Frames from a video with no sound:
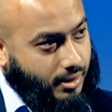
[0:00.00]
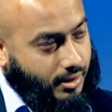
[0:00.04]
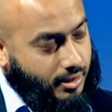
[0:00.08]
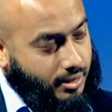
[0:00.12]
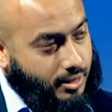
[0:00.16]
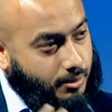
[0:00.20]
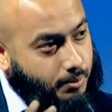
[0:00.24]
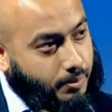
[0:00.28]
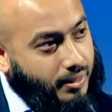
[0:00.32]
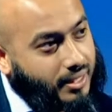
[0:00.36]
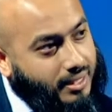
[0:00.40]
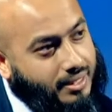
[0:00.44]

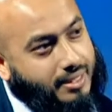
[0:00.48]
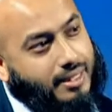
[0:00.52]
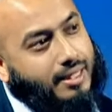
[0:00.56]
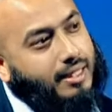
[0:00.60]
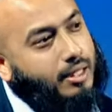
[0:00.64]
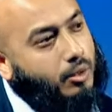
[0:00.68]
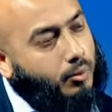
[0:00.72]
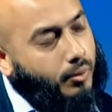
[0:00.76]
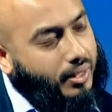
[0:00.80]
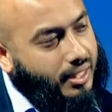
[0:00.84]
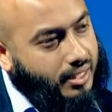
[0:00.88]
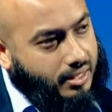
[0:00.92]
depict it
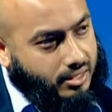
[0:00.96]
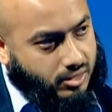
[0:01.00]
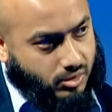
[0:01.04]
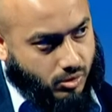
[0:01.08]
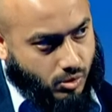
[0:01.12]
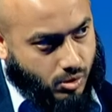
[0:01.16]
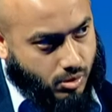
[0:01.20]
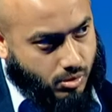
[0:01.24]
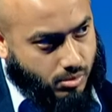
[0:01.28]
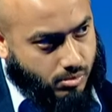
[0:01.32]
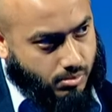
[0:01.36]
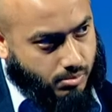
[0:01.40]
in a way it's
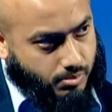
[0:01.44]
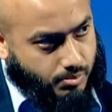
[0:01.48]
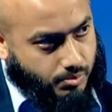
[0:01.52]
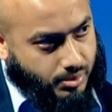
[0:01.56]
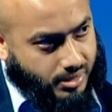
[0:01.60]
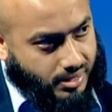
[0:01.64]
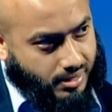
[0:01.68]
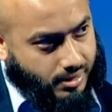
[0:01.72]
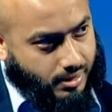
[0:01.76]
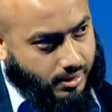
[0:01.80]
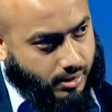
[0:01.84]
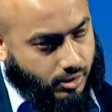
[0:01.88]
not
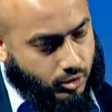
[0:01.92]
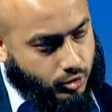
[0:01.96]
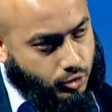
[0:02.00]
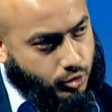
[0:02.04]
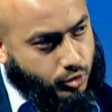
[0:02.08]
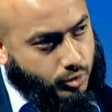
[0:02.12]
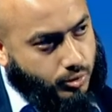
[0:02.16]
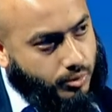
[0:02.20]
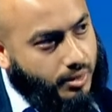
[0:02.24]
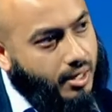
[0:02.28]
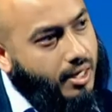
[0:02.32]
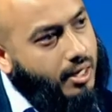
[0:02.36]
particularly
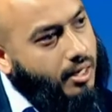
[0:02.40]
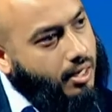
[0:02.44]
true.